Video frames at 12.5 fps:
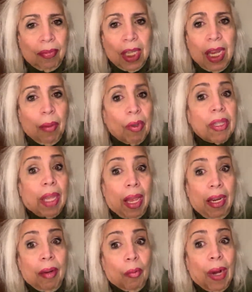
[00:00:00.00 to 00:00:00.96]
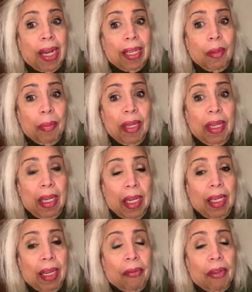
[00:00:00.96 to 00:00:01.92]
it rattled me.
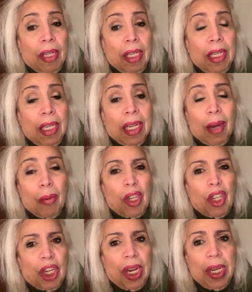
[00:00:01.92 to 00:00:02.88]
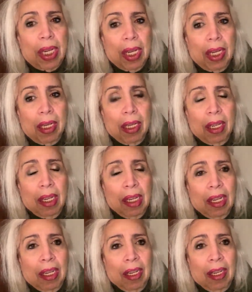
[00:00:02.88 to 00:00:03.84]
It definitely did. I was shaking.
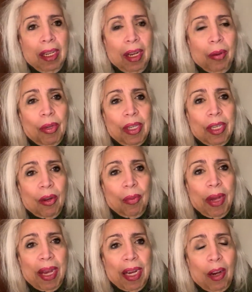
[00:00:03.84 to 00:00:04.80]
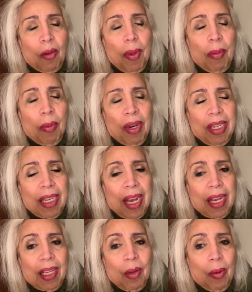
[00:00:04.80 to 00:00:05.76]
It was so bad. I remember
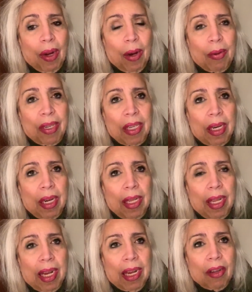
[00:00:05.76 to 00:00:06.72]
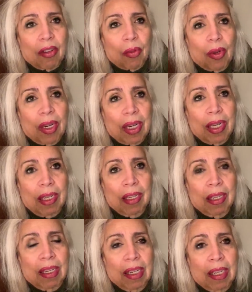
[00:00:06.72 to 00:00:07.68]
exactly where I was sitting in the house when I
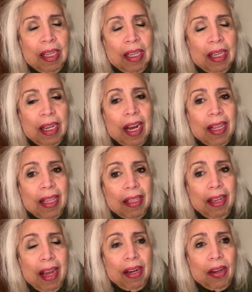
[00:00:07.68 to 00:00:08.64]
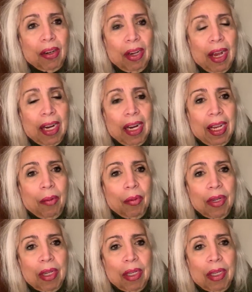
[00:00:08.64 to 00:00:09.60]
got the letter and I
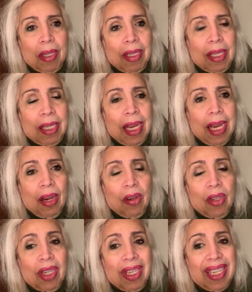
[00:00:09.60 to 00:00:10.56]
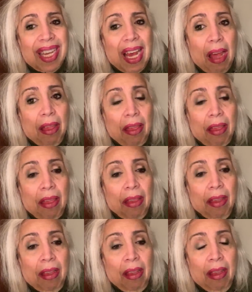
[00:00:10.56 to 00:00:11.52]
was scared to death.
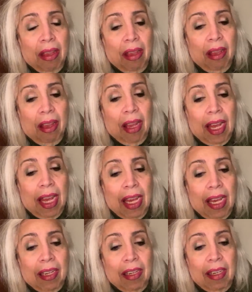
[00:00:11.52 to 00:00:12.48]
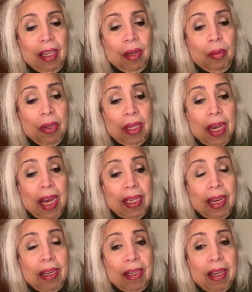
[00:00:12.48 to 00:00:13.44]
And it was, as
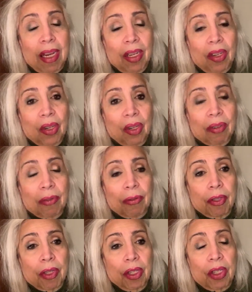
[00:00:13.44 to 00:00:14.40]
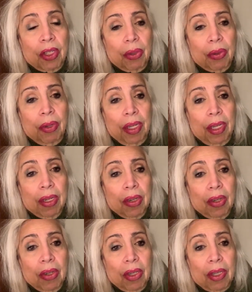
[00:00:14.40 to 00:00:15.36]
I say, it took a full 2
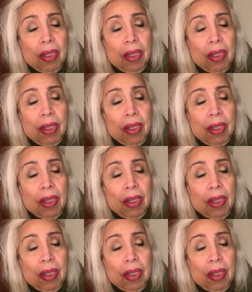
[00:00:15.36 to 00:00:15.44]
years